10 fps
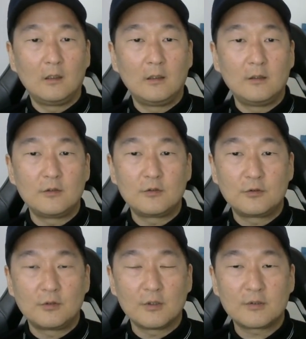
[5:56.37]
It's
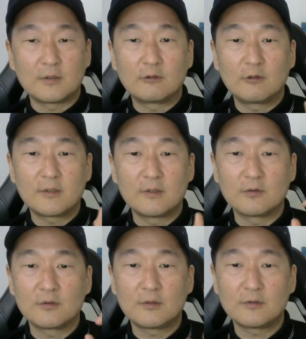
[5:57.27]
just interesting to
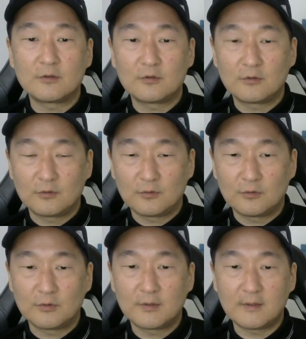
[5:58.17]

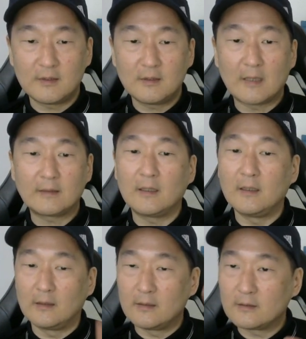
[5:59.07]
see that
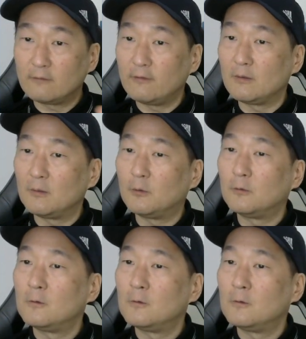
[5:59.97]
it is available.